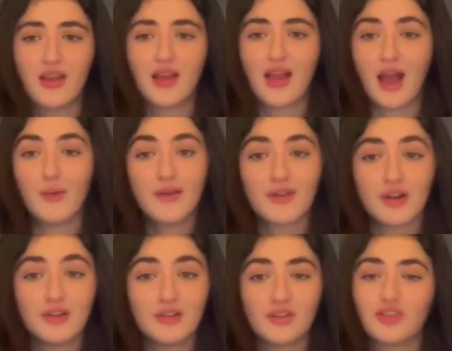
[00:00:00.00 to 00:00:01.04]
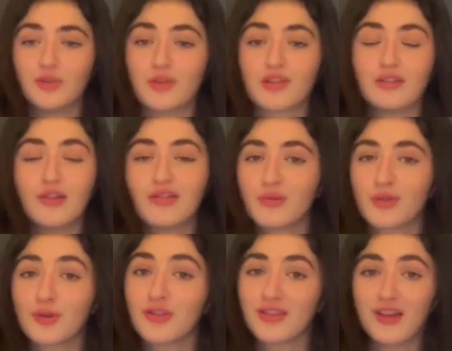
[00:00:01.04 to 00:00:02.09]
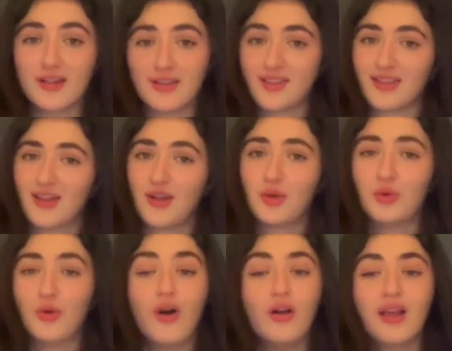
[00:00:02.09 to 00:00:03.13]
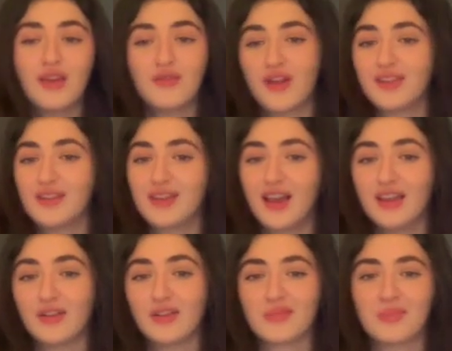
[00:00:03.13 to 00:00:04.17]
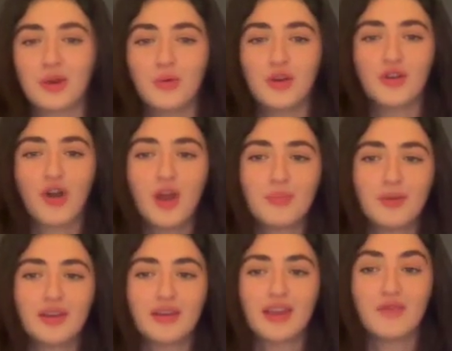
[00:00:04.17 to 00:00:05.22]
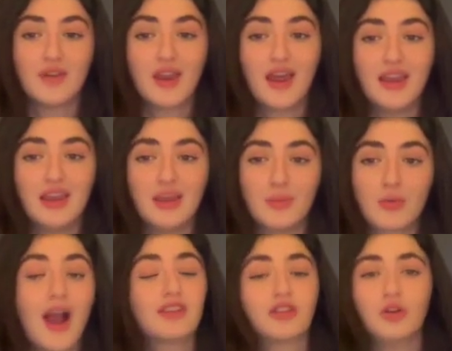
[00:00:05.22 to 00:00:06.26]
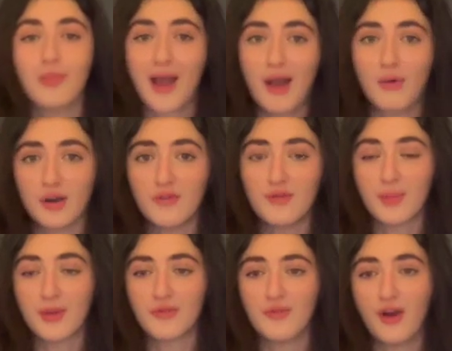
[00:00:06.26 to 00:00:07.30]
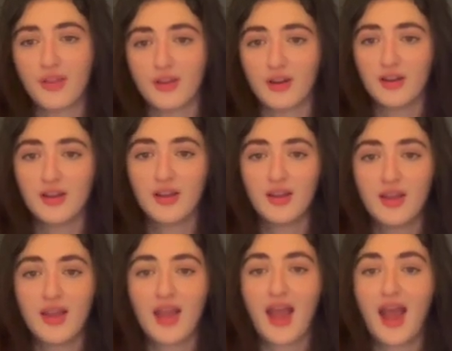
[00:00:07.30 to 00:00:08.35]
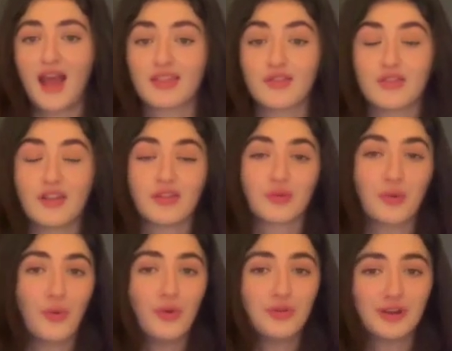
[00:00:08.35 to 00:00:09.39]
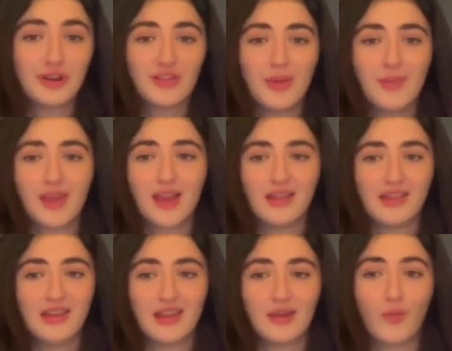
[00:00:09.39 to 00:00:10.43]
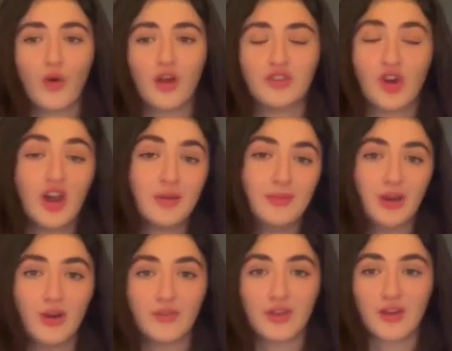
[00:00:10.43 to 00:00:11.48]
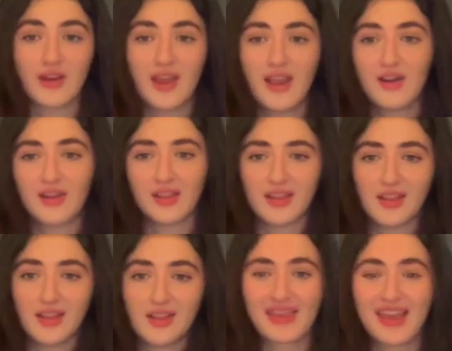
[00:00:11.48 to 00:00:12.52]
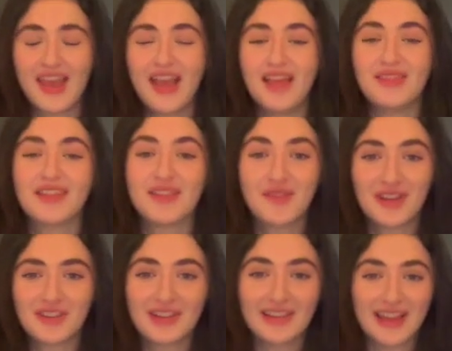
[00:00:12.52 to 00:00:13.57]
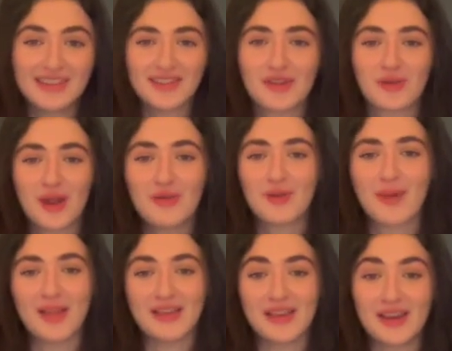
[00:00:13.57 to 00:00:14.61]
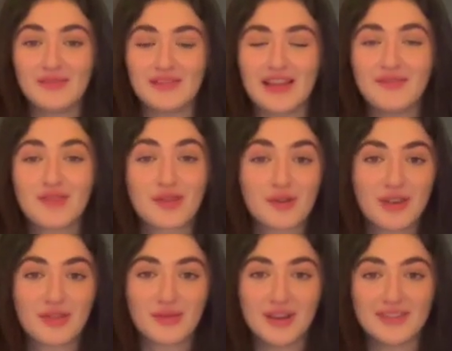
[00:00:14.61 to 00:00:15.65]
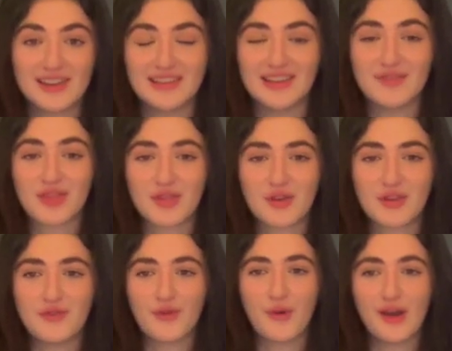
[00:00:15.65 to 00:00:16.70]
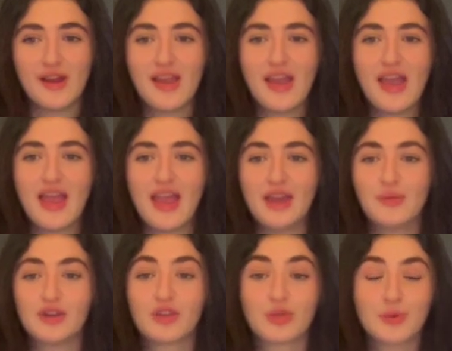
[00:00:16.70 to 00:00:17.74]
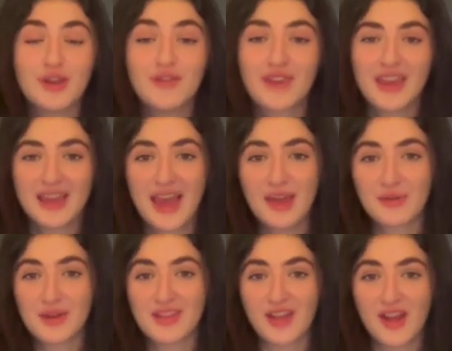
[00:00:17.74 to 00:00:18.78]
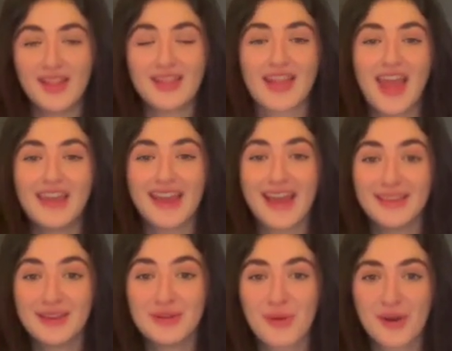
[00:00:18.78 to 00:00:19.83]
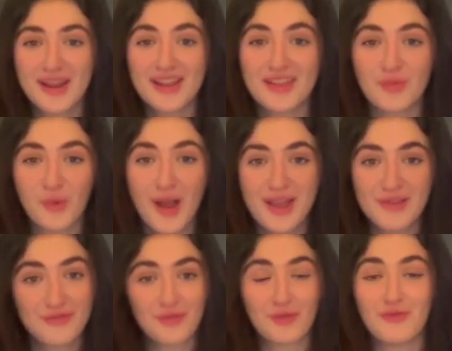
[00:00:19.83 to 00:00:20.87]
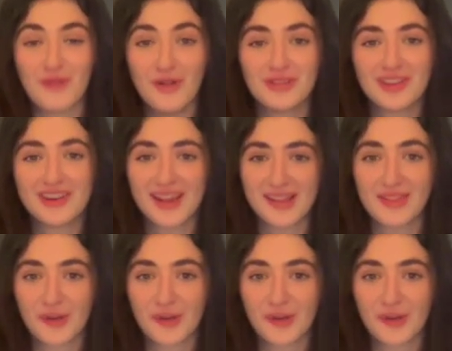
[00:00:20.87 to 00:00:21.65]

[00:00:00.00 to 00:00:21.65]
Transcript: However, she was close with her sons, who all had fancy titles but who had not been given any practical power from their father. As their sons grew older, they began seeking more autonomy over their inheritances. This eventually led to the Great Rebellion of 1133 to 1134, in which 3 of King Henry's sons and Eleanor, his wife, revolted against the